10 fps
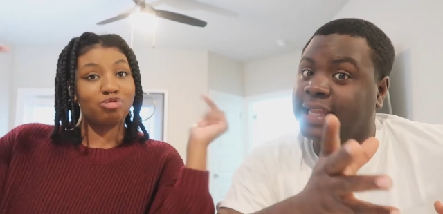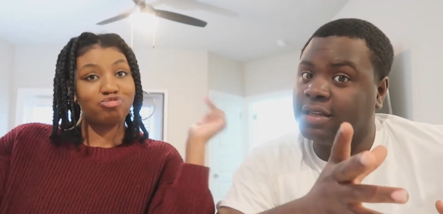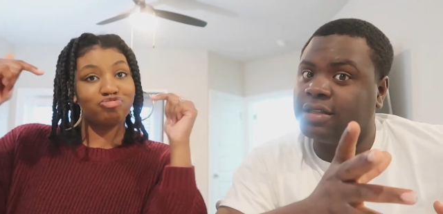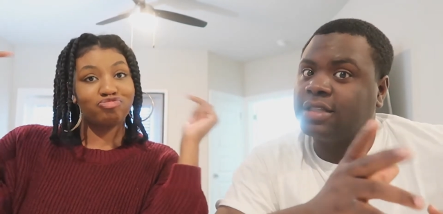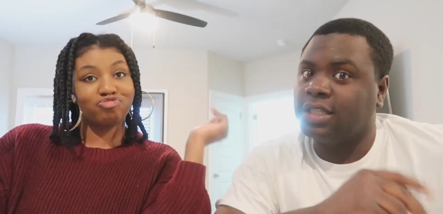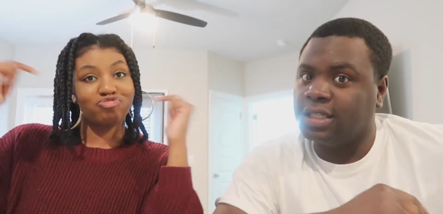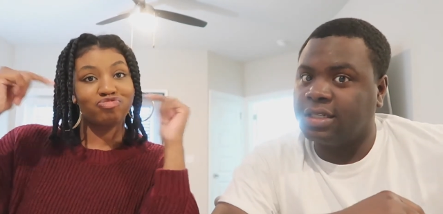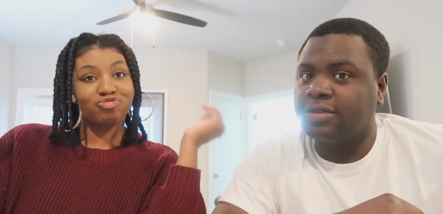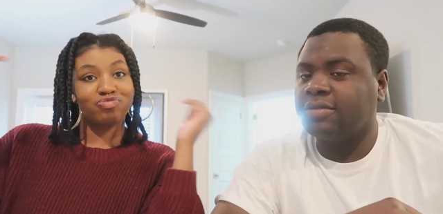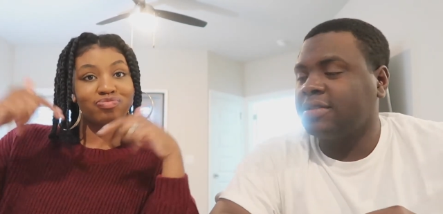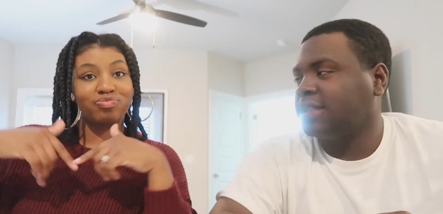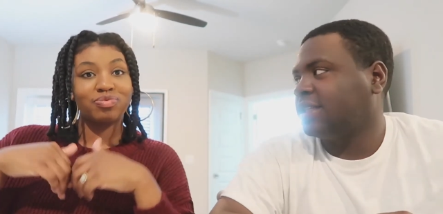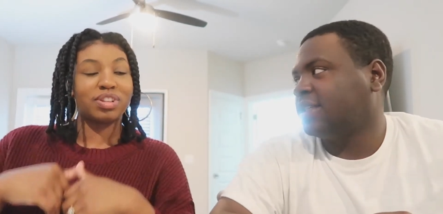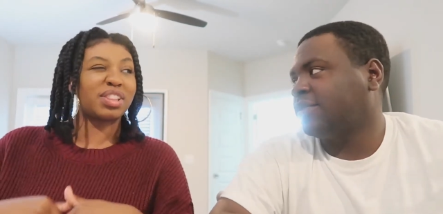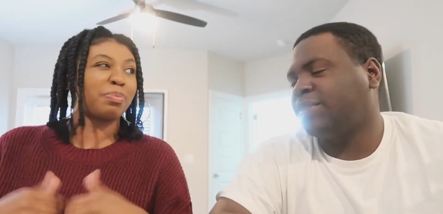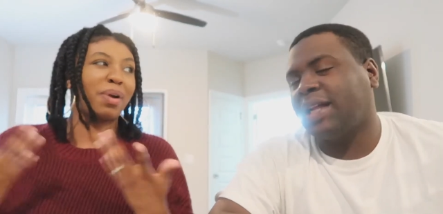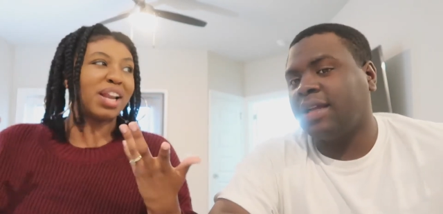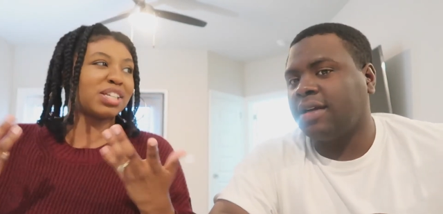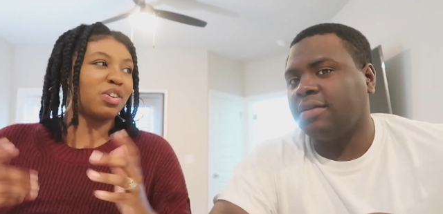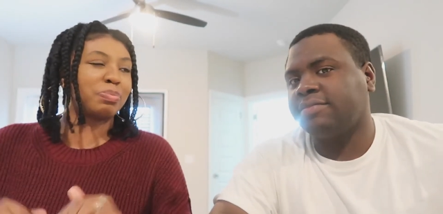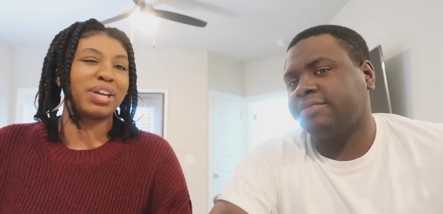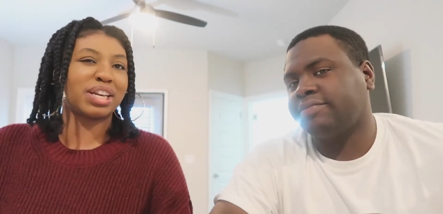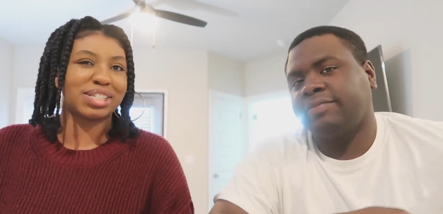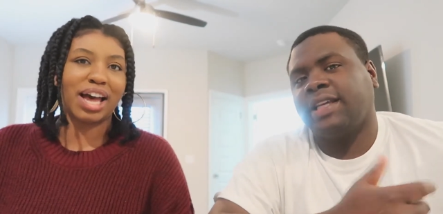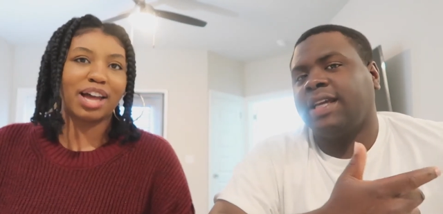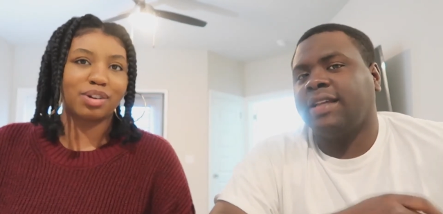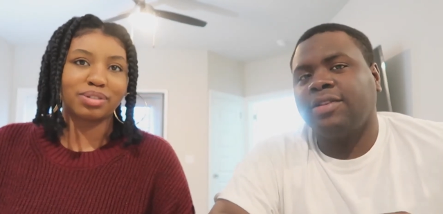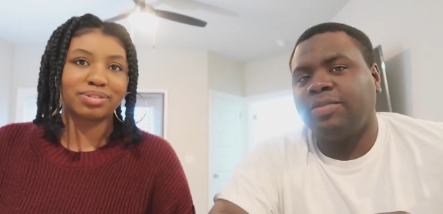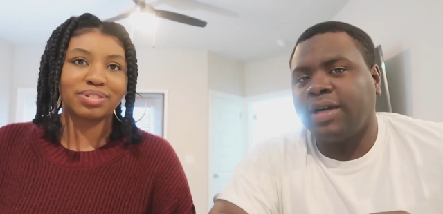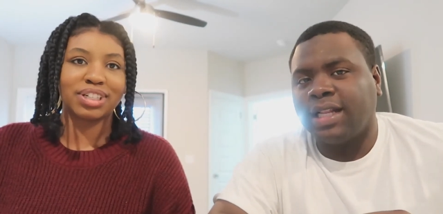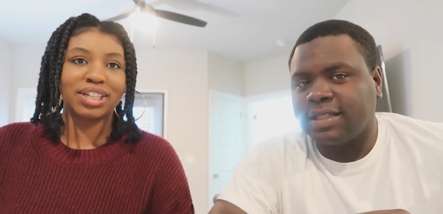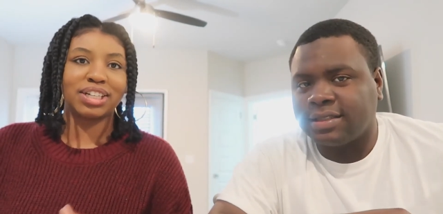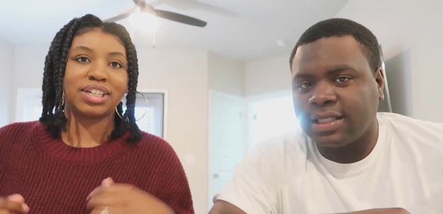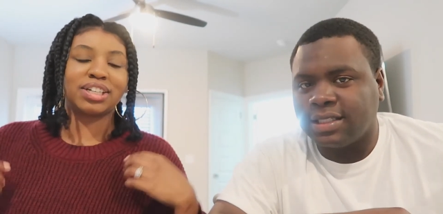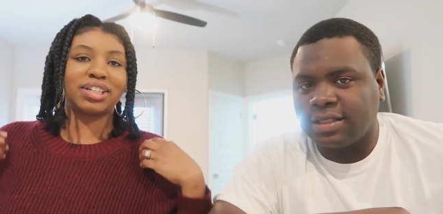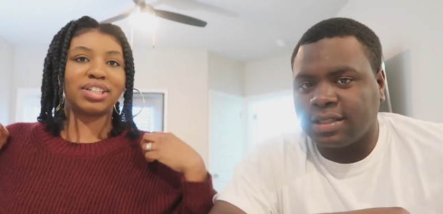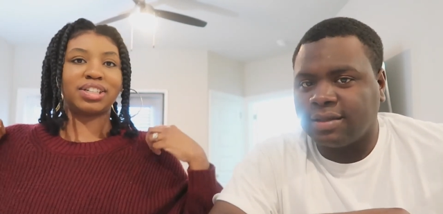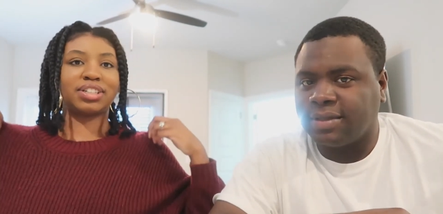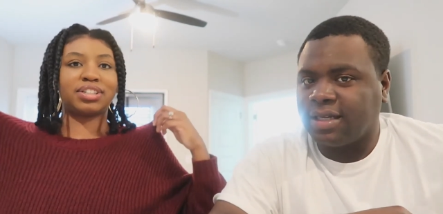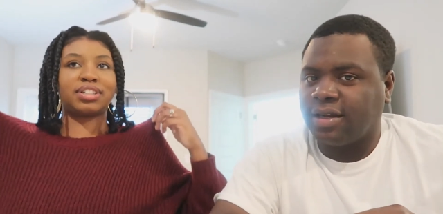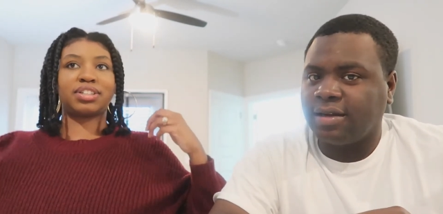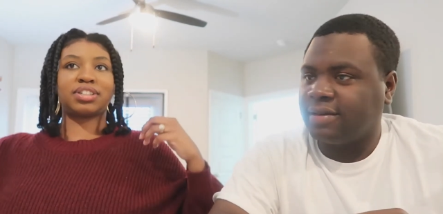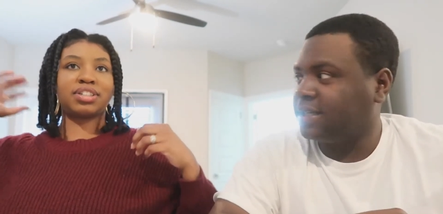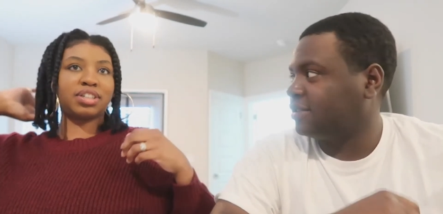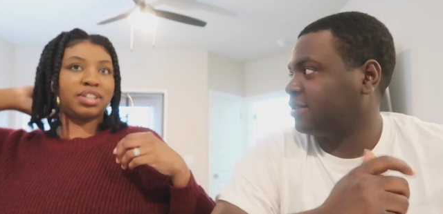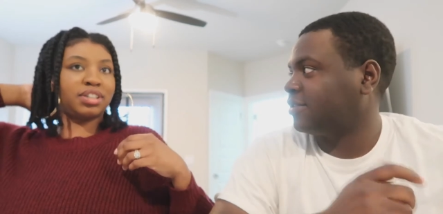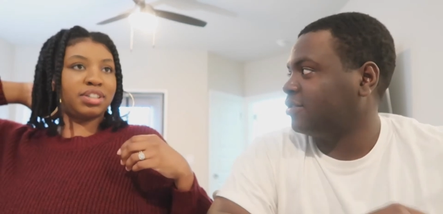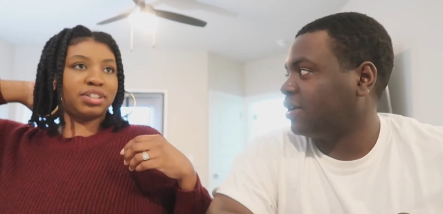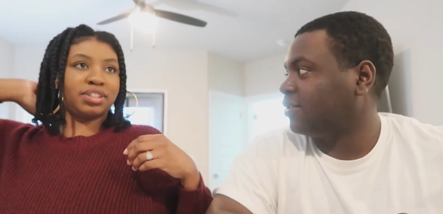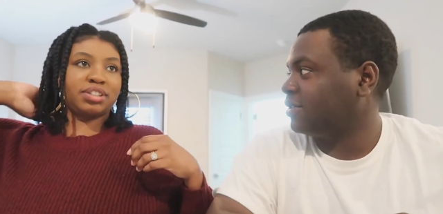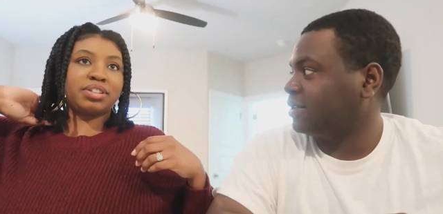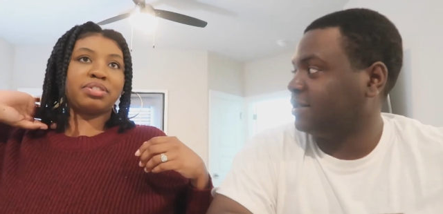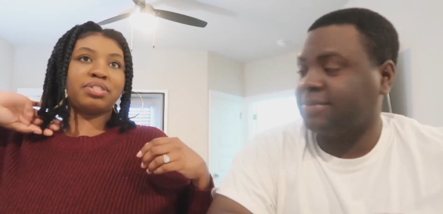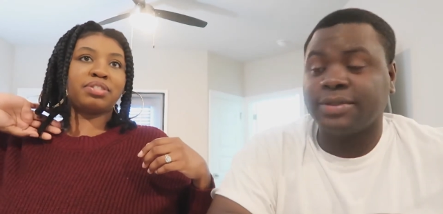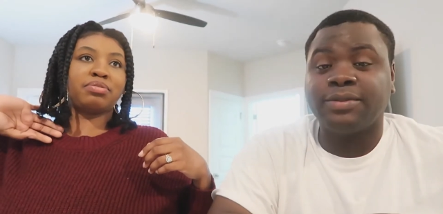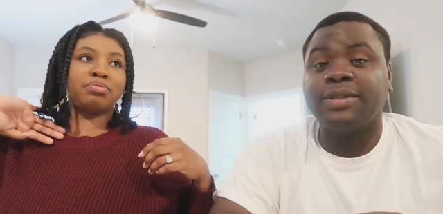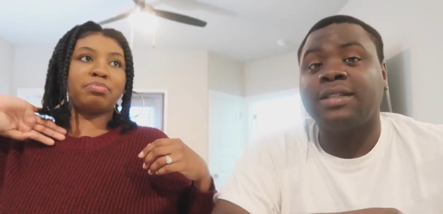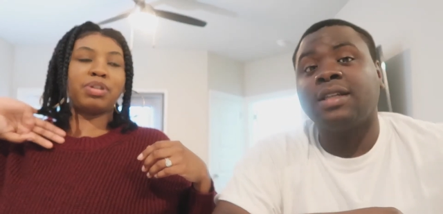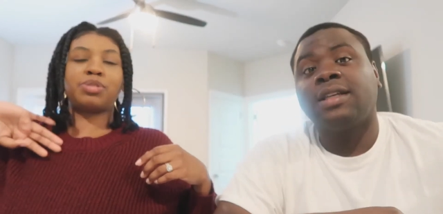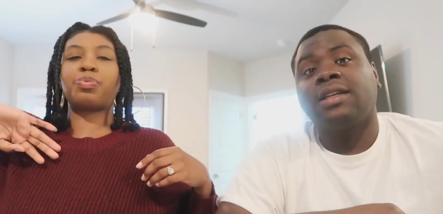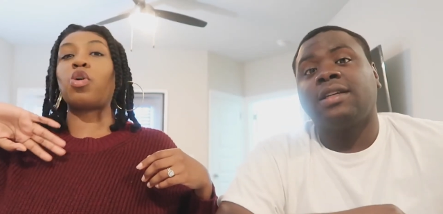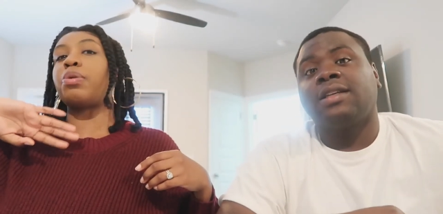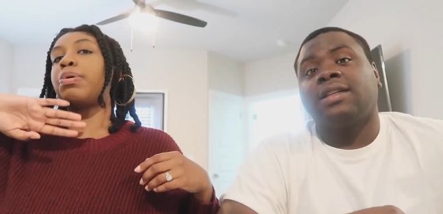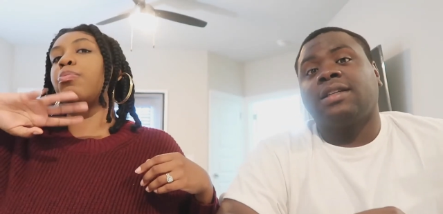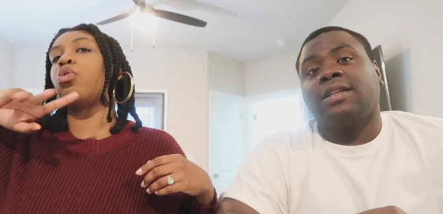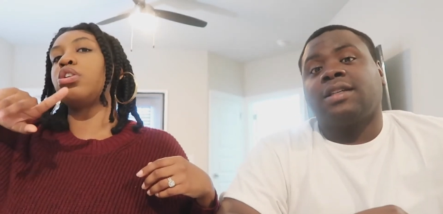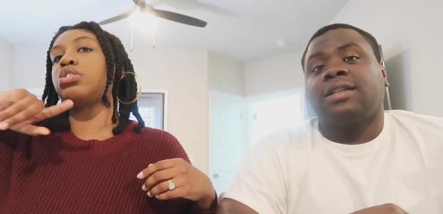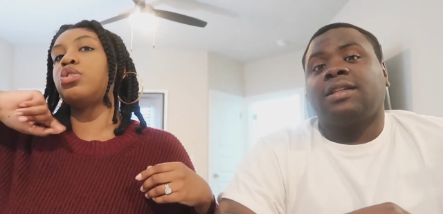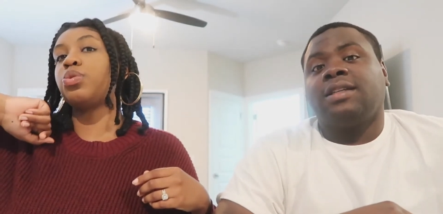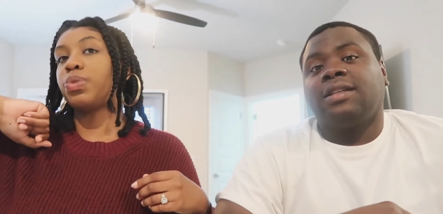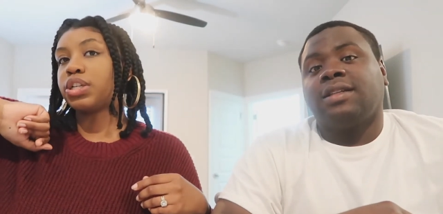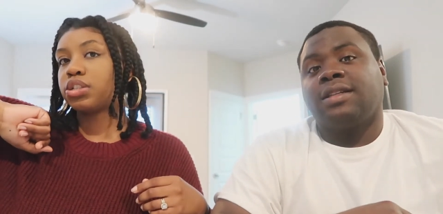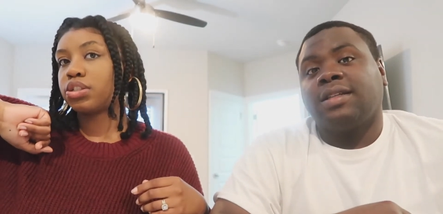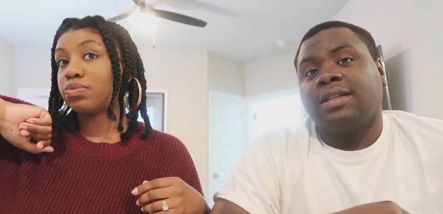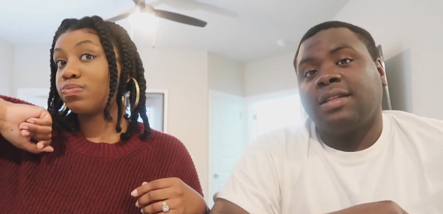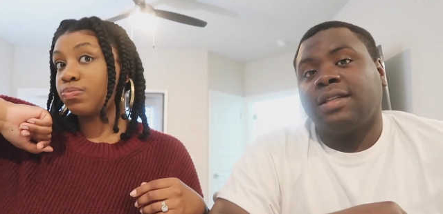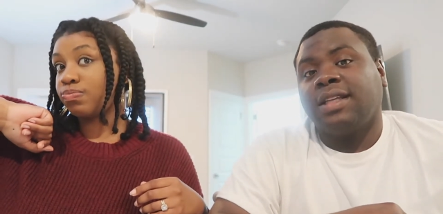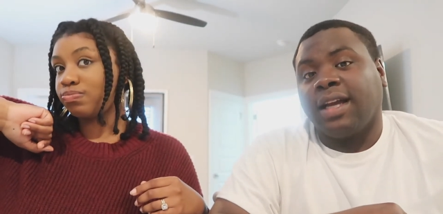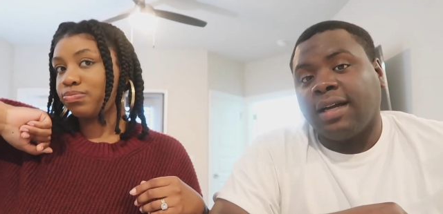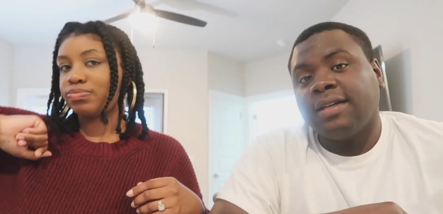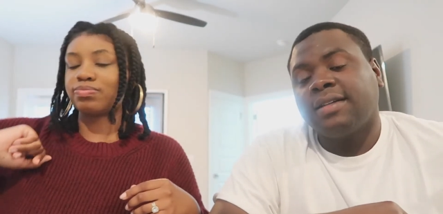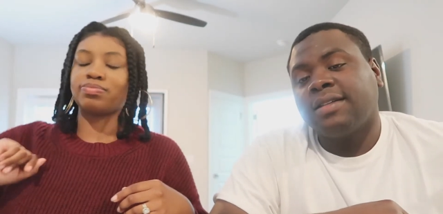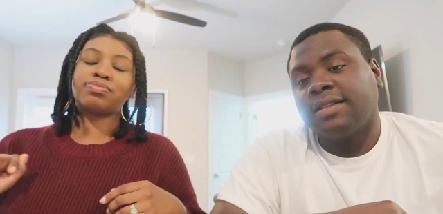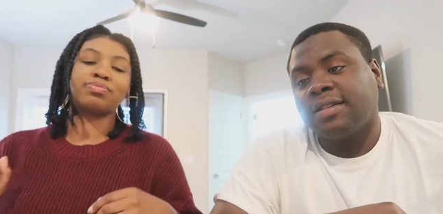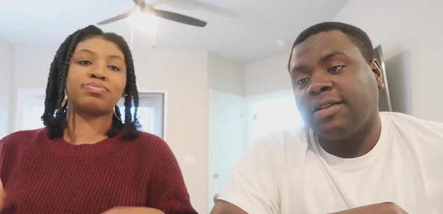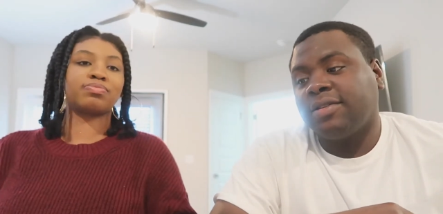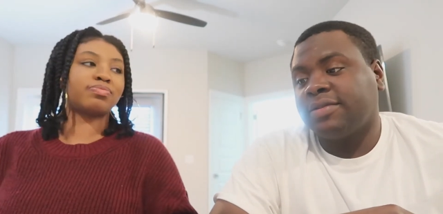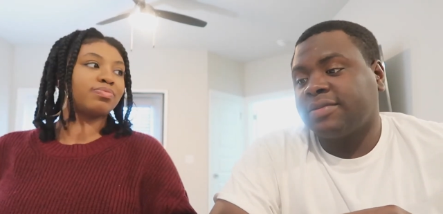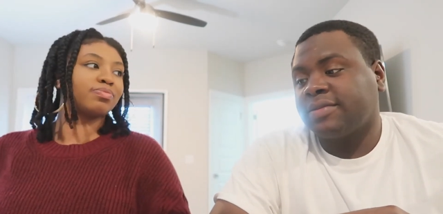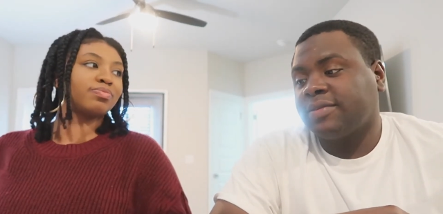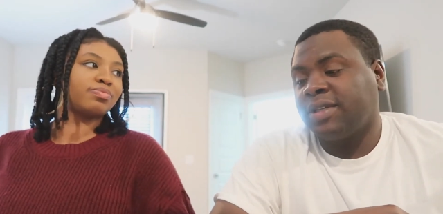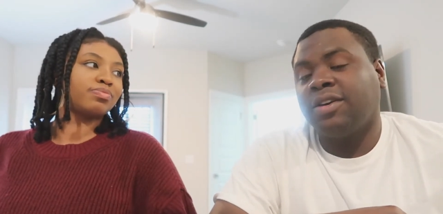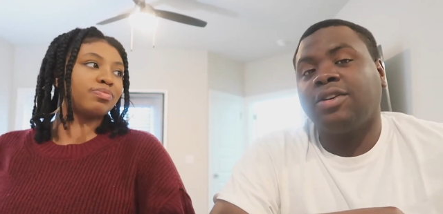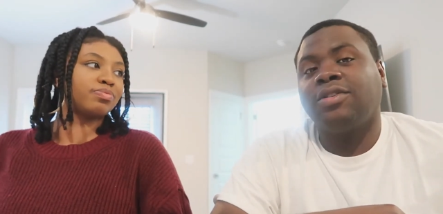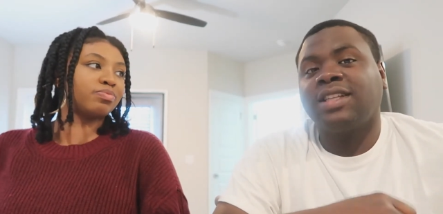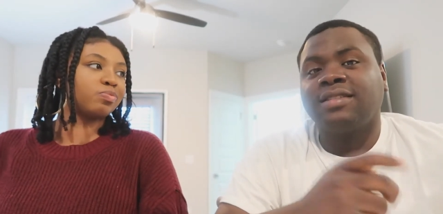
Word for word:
Speaker 1: later, you know. It's probably, probably gonna, gonna, be in the title. Yeah, you probably seen the thumbnail already, so you know what's up. But we But
Speaker 2: it's gonna be more to it.
Speaker 1: Yeah. So we're gonna go